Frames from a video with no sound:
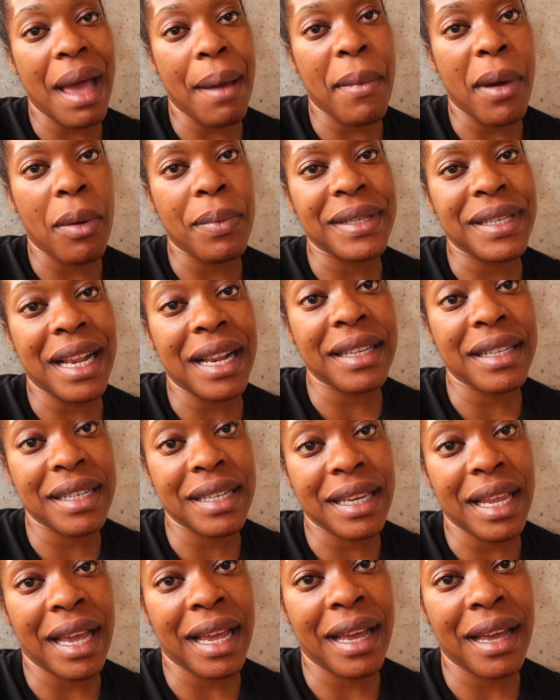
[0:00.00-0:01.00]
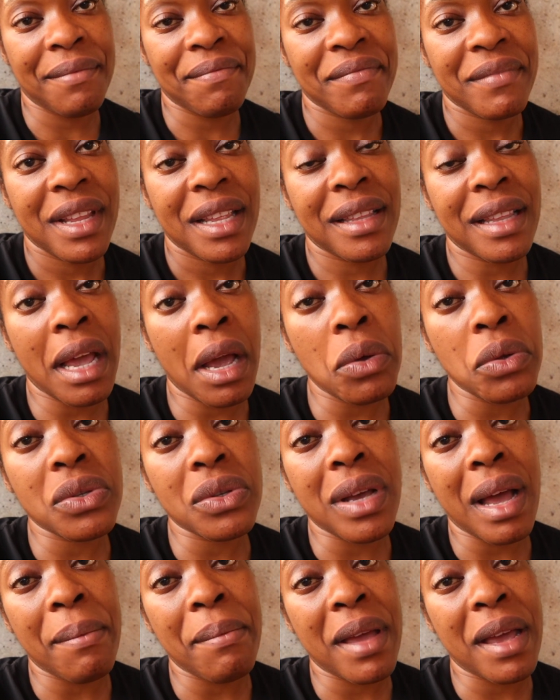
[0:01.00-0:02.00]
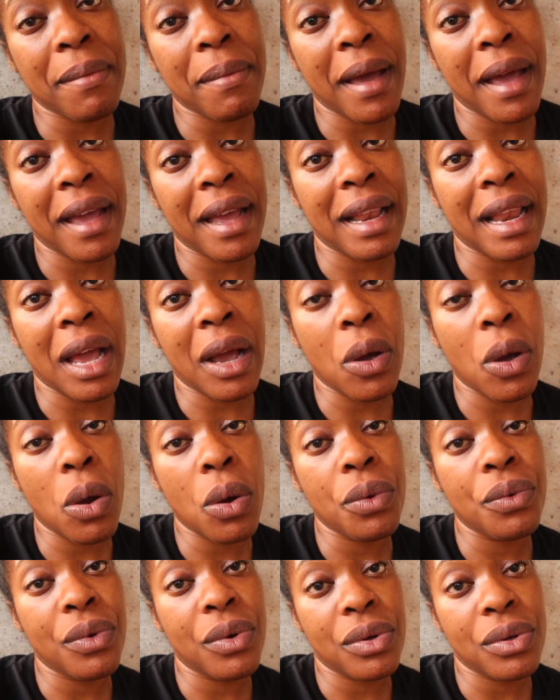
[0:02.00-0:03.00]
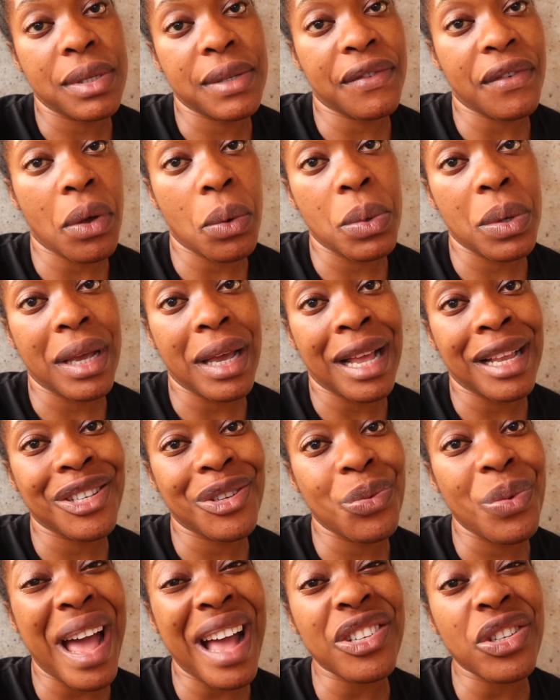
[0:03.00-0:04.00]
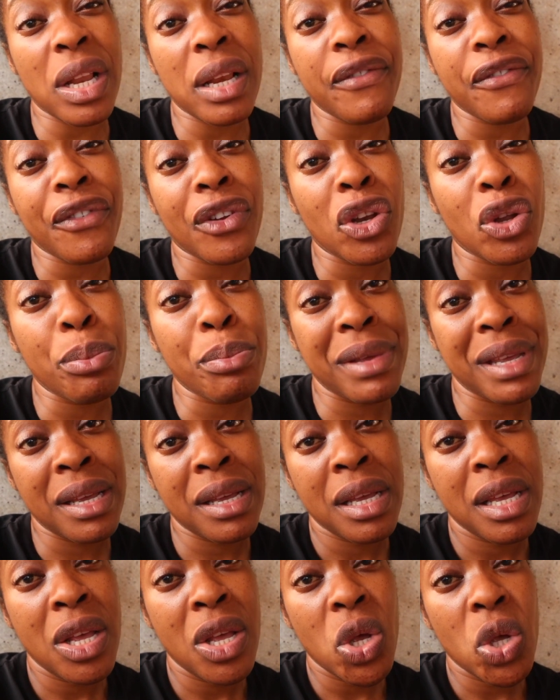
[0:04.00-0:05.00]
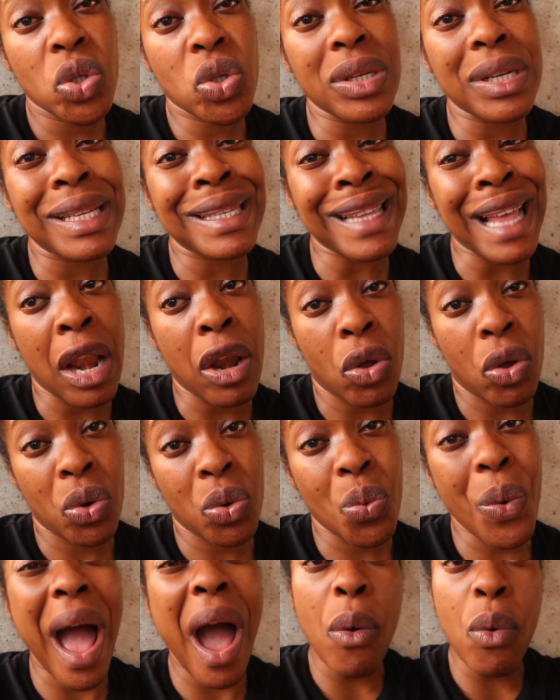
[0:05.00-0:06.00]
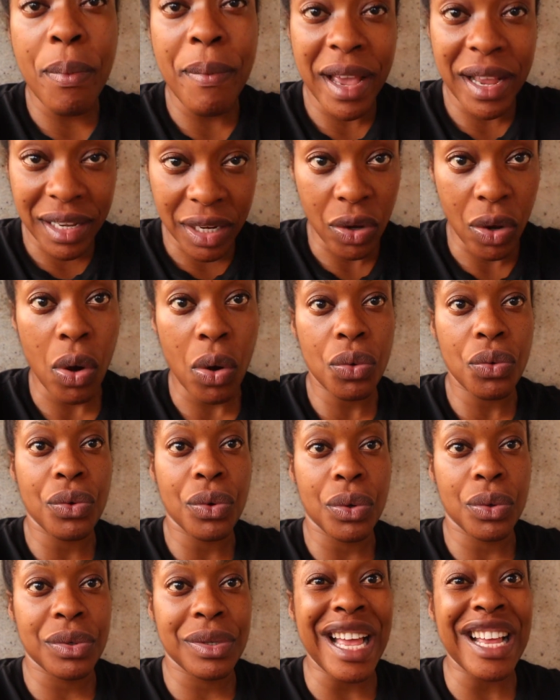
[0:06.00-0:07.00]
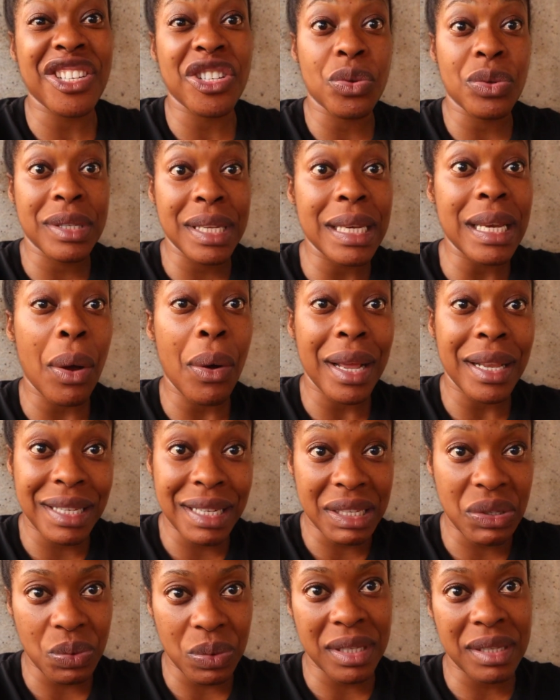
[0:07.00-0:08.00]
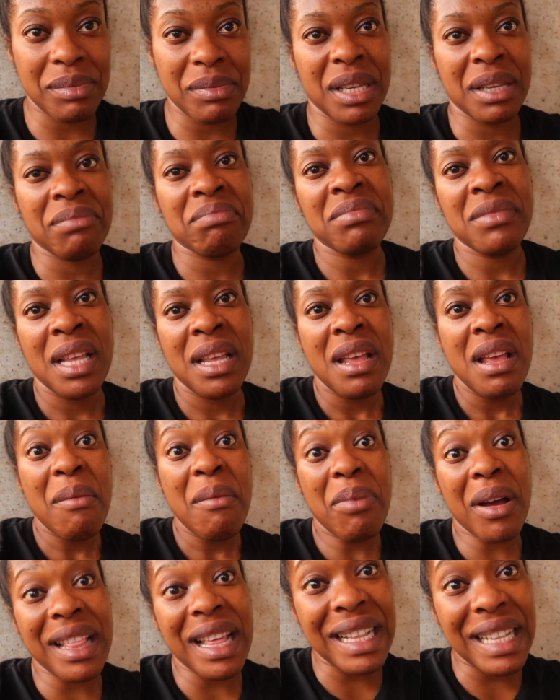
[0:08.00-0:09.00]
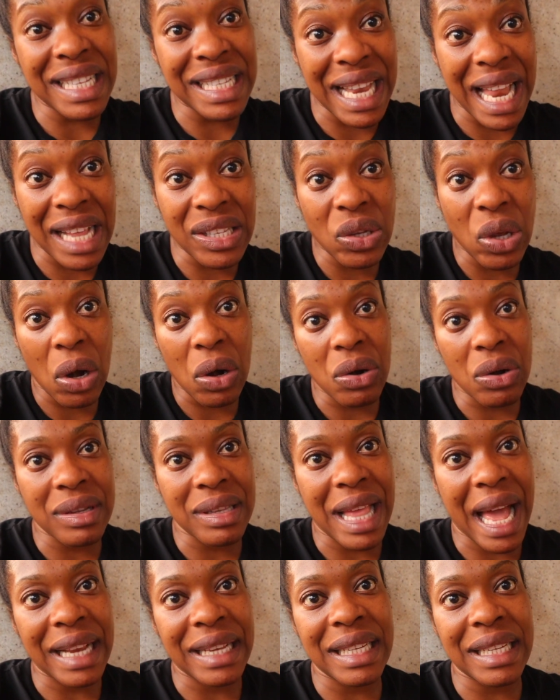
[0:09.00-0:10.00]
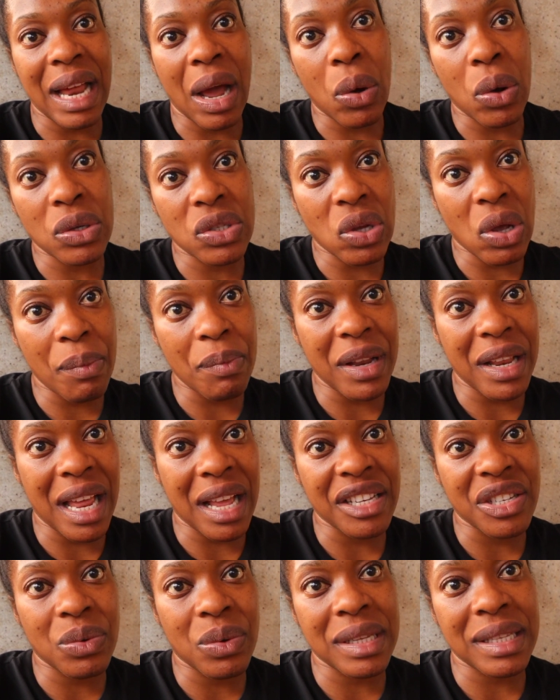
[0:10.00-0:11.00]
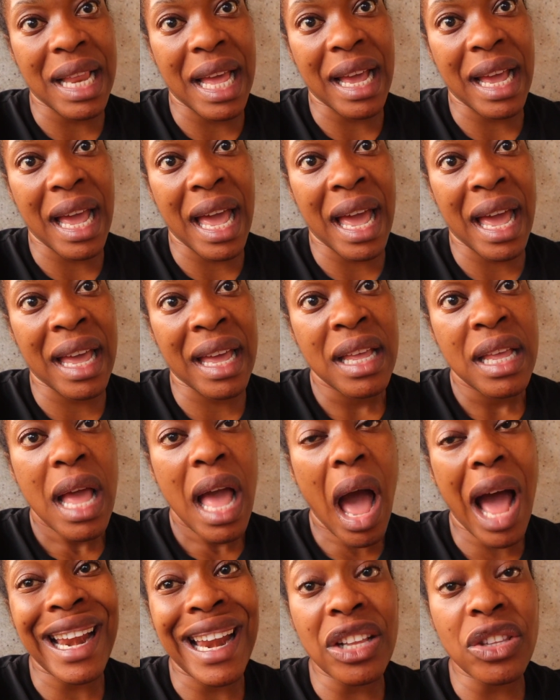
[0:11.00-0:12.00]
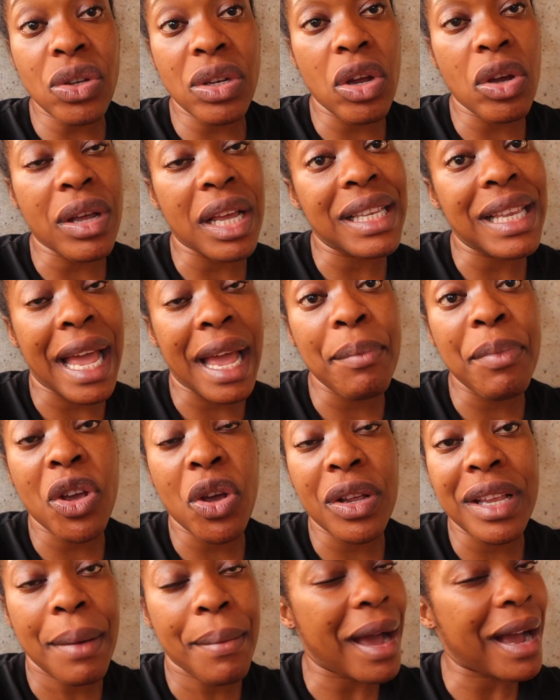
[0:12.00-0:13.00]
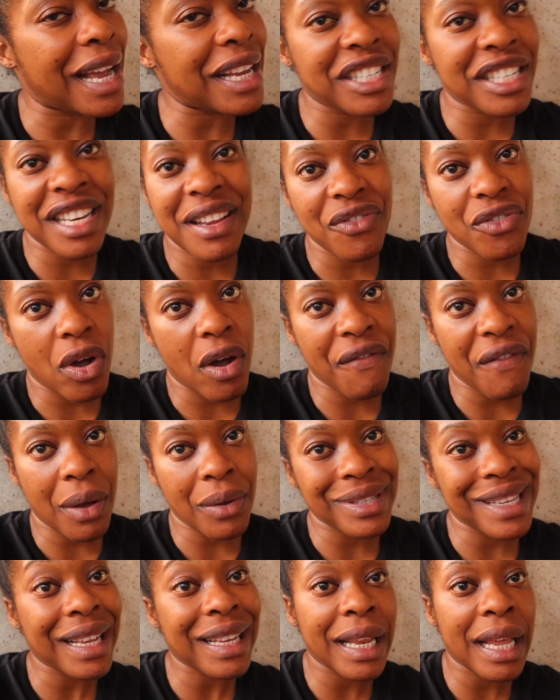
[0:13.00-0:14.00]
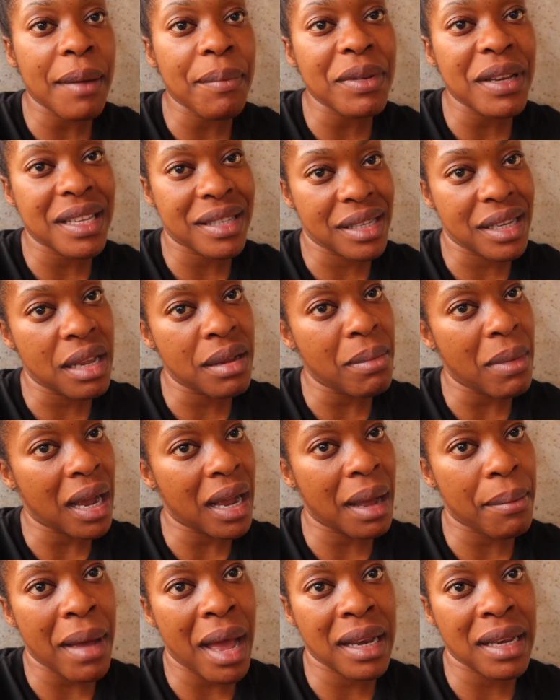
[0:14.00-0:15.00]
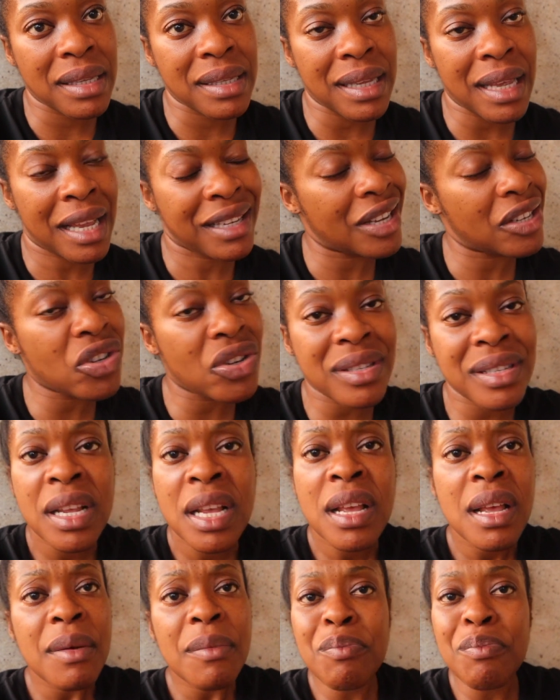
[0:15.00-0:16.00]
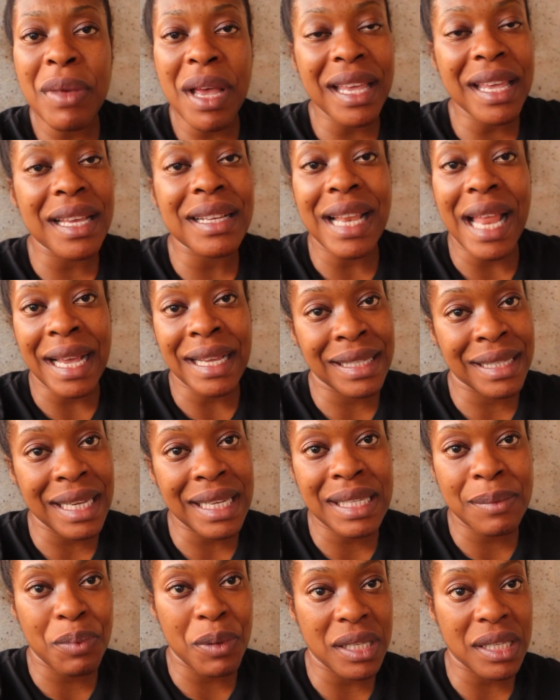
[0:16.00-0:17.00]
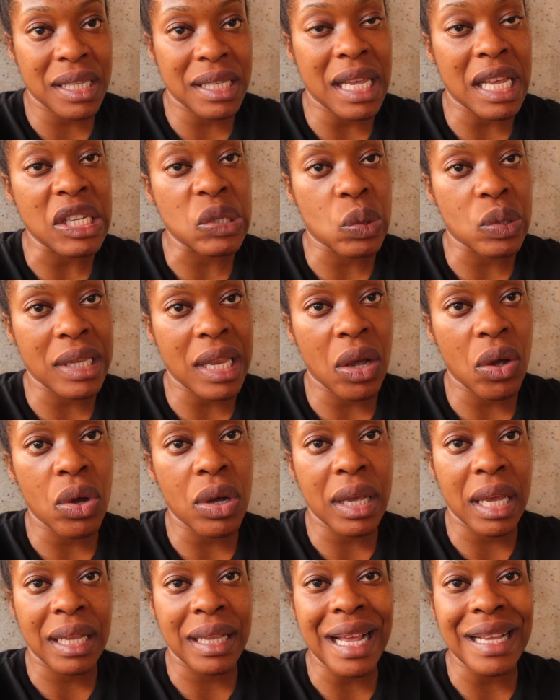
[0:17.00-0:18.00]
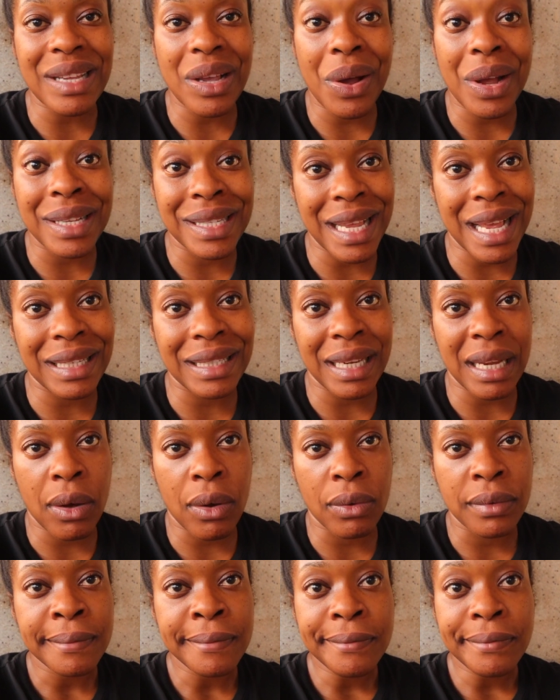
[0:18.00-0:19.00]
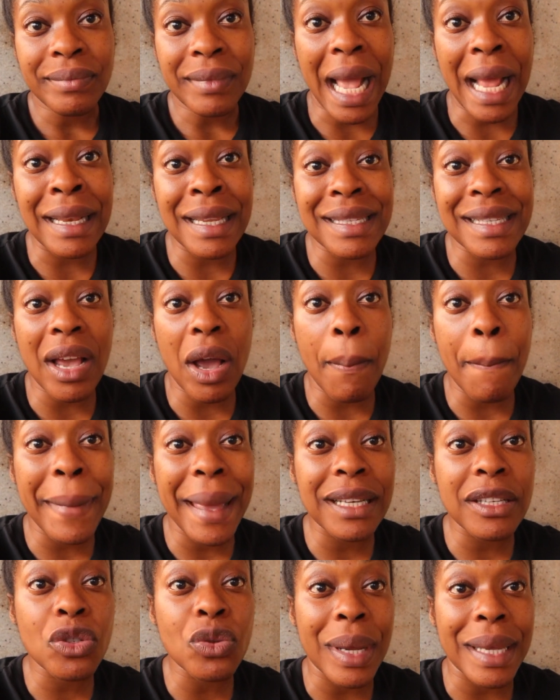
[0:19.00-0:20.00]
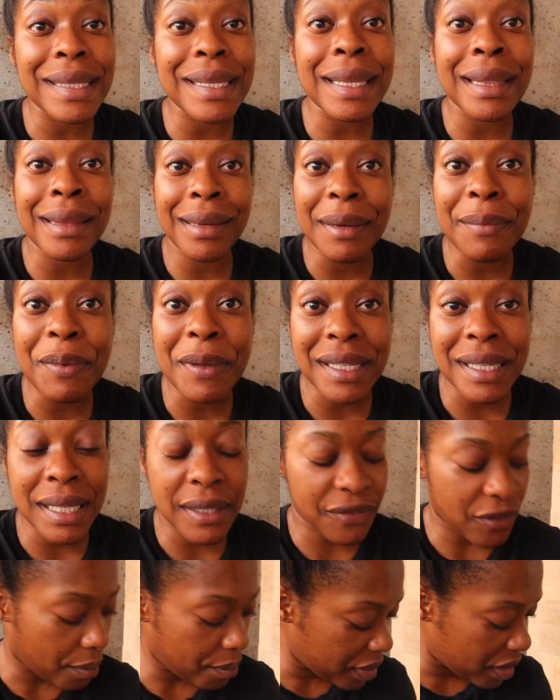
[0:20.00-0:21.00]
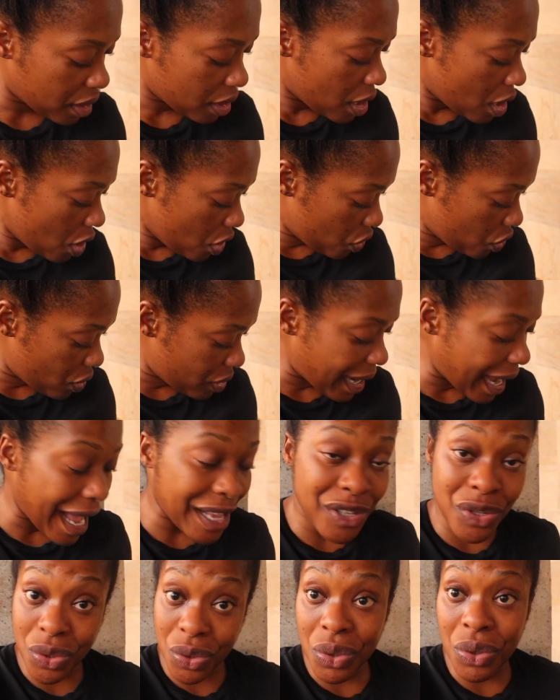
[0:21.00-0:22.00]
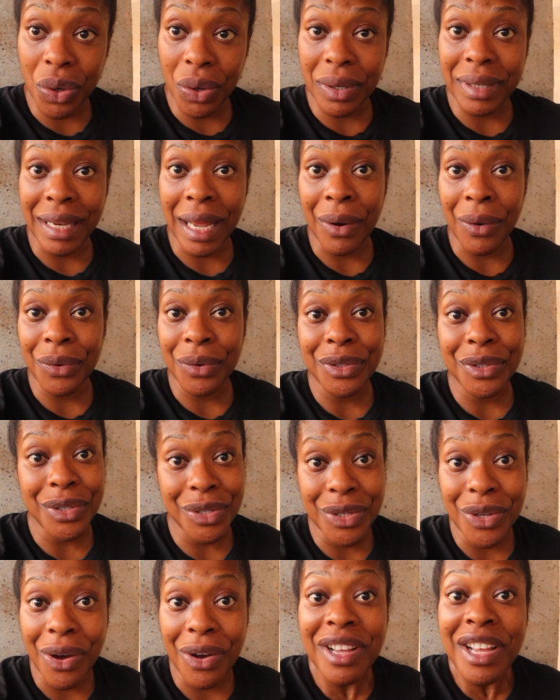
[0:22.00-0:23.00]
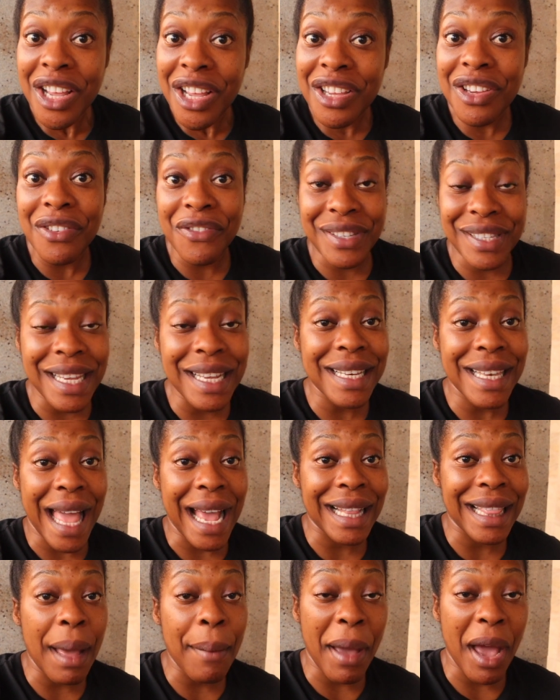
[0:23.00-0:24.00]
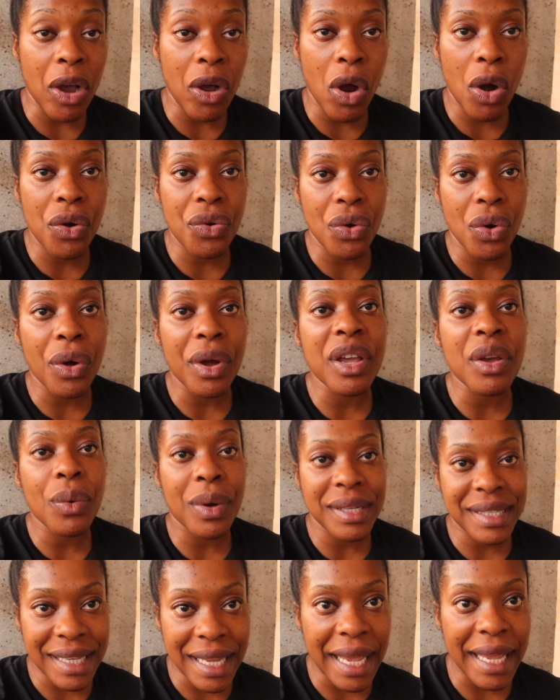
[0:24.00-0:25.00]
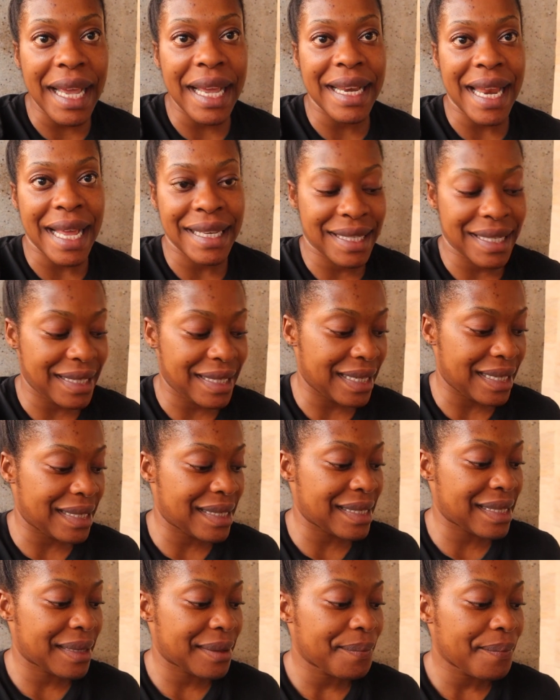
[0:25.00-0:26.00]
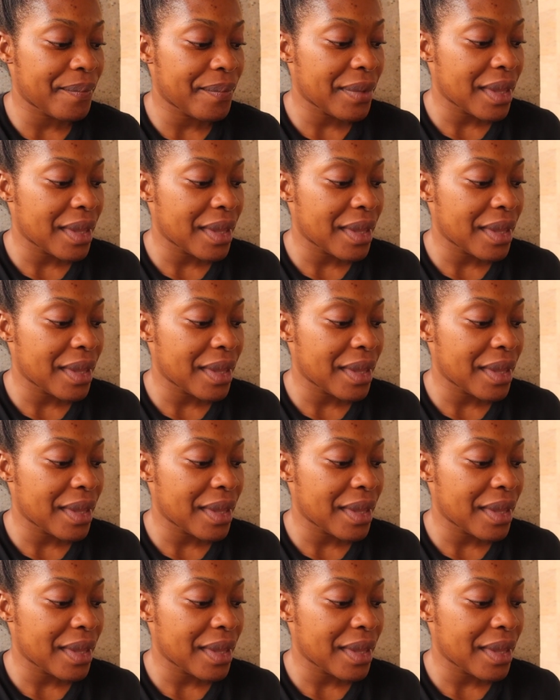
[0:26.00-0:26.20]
time I'm turning to Nye, I want to go and make my hair like cornrows for a week, and she will actually follow me to the salon where I will make the cornrows, and she will sit down and gist with me. But then this last cornrows that I did, I was complaining, and she was like, and I told her, okay, Nyebiko, Nyemaka, she didn't even offer. I was like, Nye, please, Nyemaka, Banisi, and you just make it like 6 pieces. And she was like, okay, that's how I sat down. And this girl made 23 pieces for me. You guys, you know now. You know, you've seen like that my cornrow. It was Nye that did it.